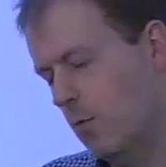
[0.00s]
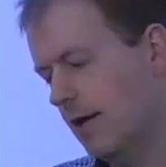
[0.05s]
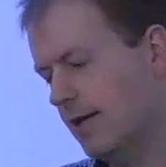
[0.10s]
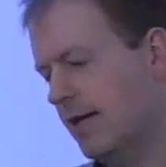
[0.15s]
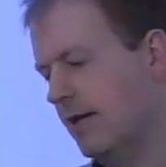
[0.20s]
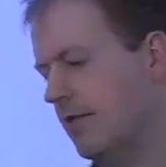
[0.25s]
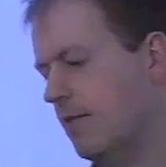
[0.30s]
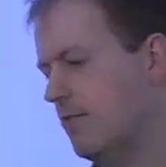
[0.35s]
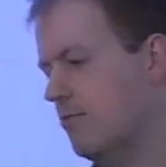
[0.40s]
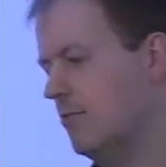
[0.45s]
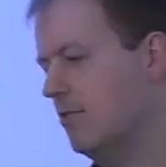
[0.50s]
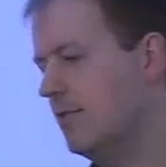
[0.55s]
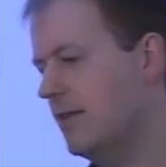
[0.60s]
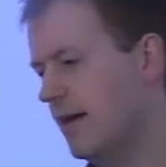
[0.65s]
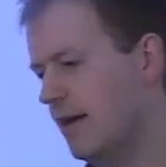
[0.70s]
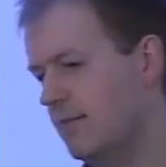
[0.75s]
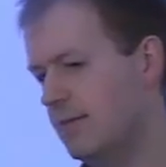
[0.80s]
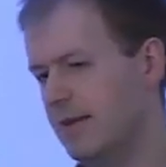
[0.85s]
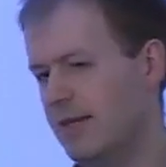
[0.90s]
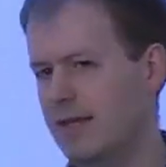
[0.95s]
working through
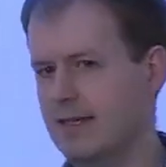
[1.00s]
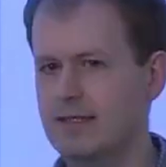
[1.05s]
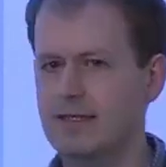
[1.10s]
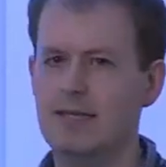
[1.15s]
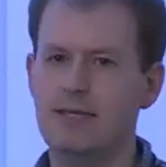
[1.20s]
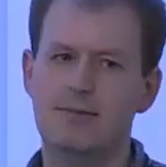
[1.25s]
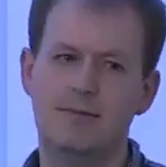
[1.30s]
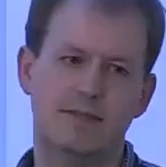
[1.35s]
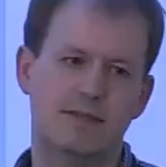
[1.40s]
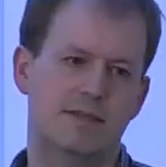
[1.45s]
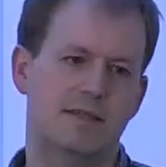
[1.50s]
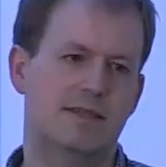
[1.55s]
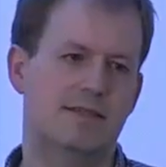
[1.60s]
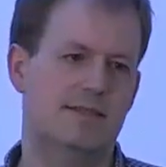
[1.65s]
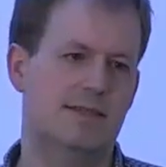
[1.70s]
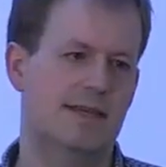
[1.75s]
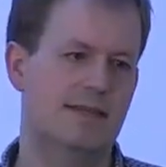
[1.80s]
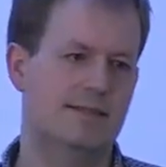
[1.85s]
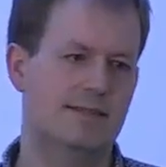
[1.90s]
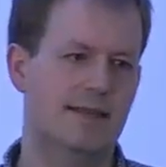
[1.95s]
that with that team is,
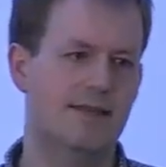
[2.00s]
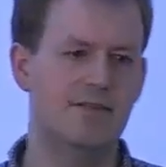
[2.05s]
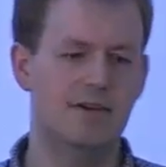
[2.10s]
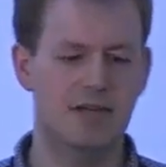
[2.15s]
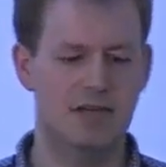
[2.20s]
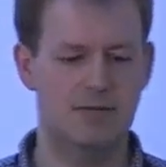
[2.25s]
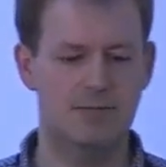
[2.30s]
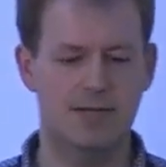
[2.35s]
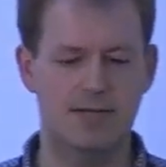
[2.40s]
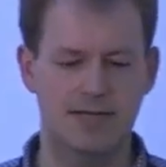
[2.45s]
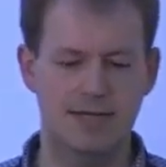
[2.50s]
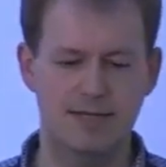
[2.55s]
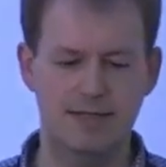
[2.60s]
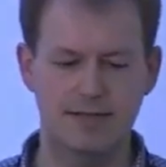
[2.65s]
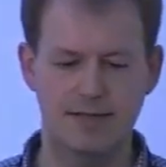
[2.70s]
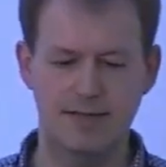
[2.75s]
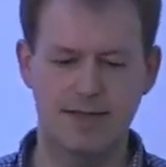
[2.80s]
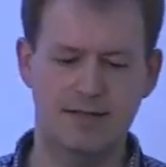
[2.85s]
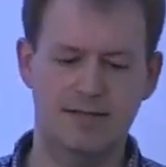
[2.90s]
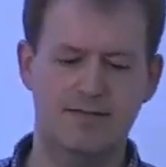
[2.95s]
is, is never going to be
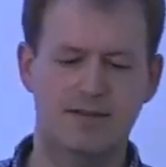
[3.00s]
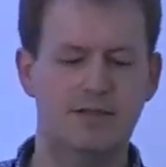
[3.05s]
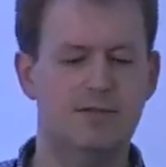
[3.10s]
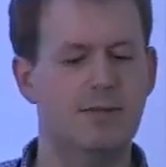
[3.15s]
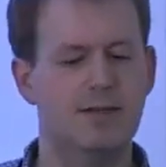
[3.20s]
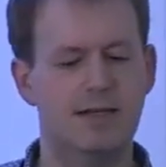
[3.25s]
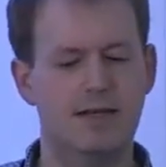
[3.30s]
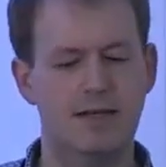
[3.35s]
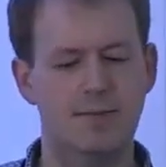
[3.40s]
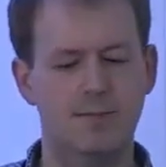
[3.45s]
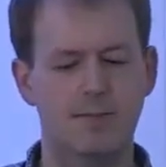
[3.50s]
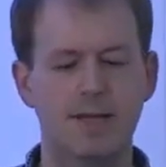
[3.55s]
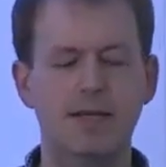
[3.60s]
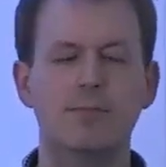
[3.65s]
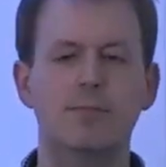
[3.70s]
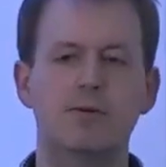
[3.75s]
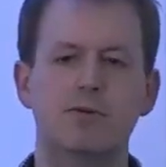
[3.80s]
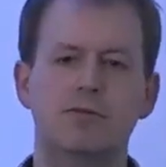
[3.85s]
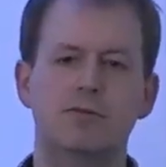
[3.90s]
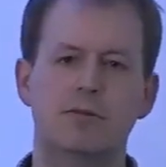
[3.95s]
easy. That's fundamentally a
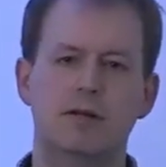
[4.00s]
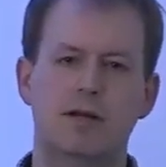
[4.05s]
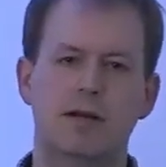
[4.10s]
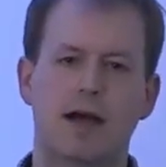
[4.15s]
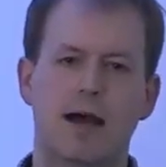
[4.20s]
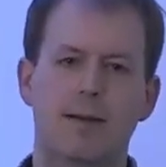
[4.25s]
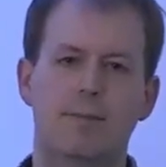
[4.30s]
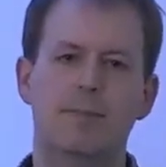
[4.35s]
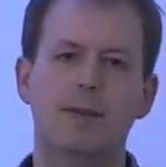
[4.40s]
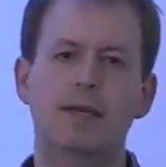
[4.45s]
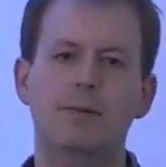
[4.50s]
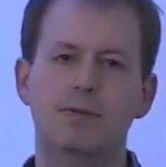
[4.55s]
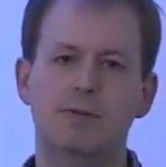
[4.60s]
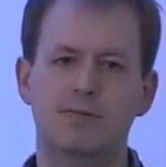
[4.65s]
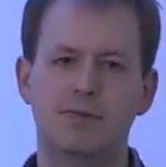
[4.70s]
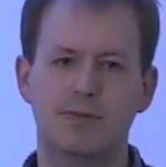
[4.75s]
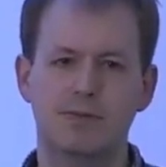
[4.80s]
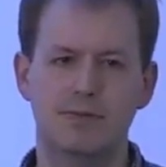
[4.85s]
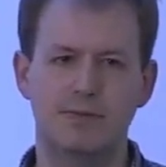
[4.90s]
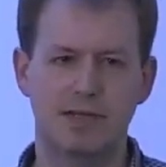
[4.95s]
people, a people
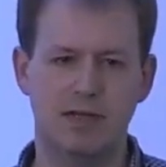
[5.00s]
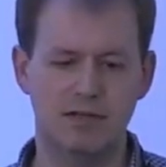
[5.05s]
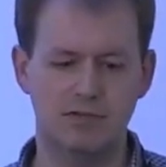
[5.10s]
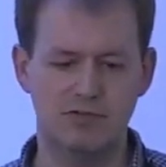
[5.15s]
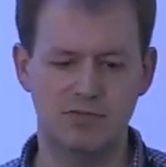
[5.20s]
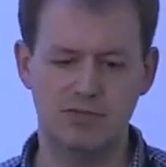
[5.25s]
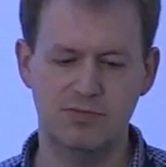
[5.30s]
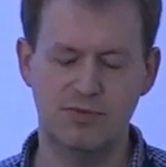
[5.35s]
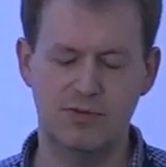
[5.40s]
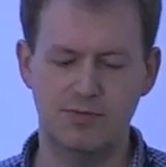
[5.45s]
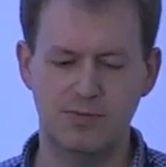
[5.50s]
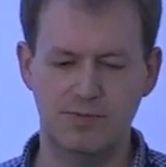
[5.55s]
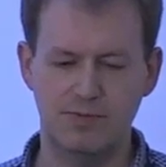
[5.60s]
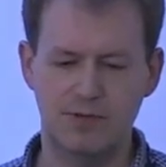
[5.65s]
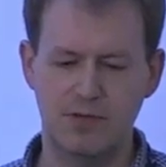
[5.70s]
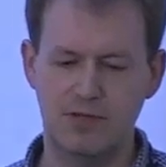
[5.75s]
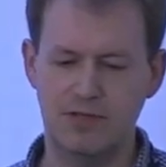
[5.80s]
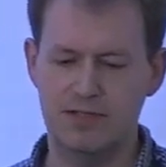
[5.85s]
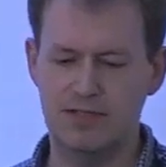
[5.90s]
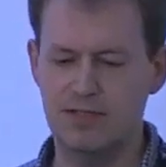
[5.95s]
problem, a cultural problem,
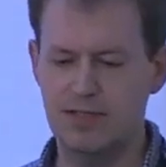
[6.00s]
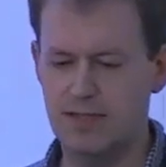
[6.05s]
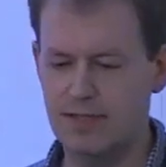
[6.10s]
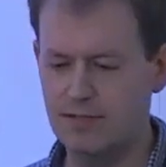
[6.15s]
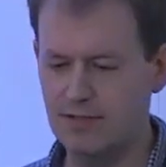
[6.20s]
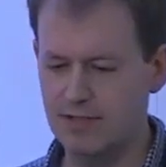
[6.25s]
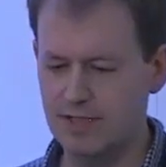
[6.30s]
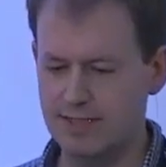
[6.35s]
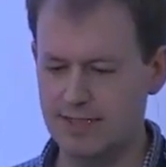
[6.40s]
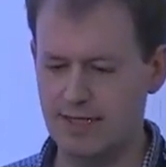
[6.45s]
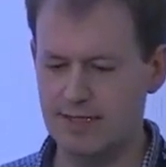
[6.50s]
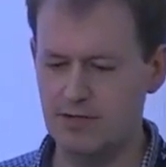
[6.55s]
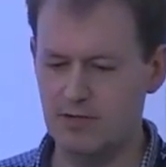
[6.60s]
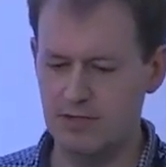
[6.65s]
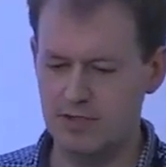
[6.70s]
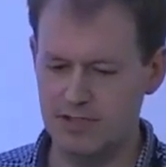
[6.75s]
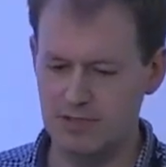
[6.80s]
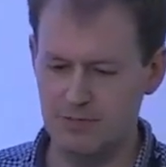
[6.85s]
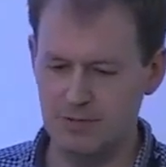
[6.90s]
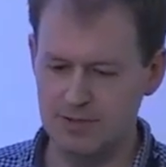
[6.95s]
not, uh, not a
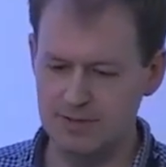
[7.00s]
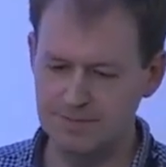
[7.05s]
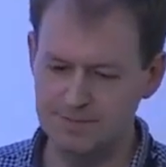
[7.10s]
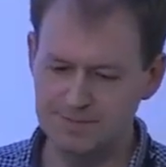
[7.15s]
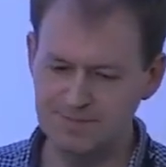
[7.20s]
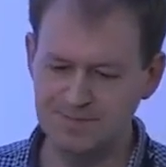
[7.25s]
technology one.